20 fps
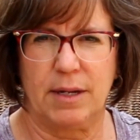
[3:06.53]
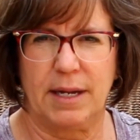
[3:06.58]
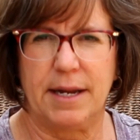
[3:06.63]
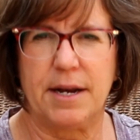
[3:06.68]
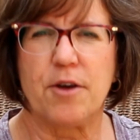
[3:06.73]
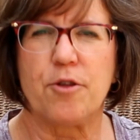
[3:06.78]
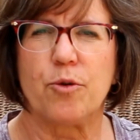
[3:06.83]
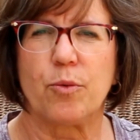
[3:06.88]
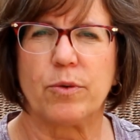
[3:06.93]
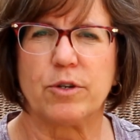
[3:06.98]

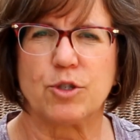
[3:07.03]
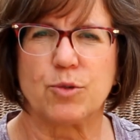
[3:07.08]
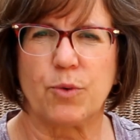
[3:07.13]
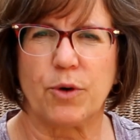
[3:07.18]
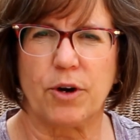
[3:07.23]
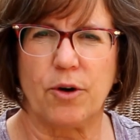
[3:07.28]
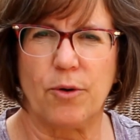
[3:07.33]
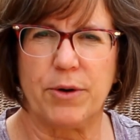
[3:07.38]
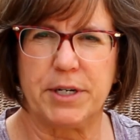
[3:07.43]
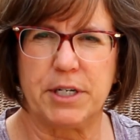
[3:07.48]
In other words,
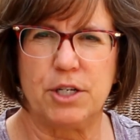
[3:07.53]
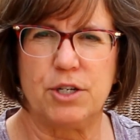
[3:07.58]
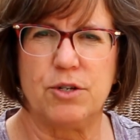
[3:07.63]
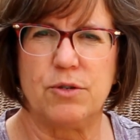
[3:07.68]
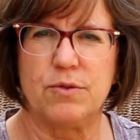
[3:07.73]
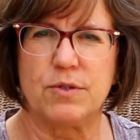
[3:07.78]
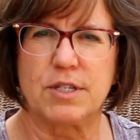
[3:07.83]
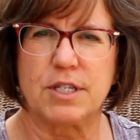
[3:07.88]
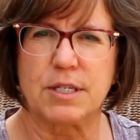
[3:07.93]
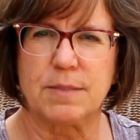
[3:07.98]
we're going to
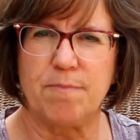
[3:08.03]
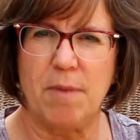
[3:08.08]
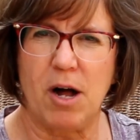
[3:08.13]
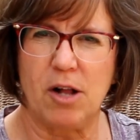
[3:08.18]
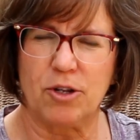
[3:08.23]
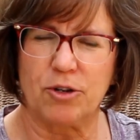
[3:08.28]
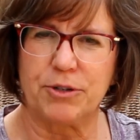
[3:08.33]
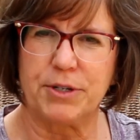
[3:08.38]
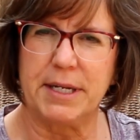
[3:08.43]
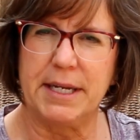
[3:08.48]
use
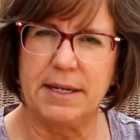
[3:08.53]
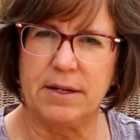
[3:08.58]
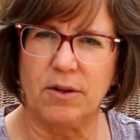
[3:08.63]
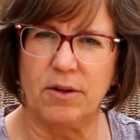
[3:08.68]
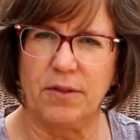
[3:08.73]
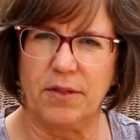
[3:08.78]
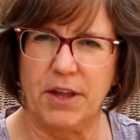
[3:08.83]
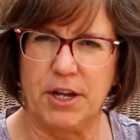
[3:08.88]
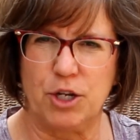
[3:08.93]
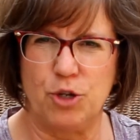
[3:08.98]
smaller
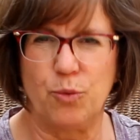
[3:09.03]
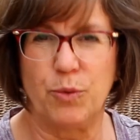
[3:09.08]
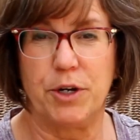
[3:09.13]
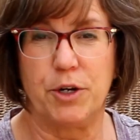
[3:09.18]
needle than you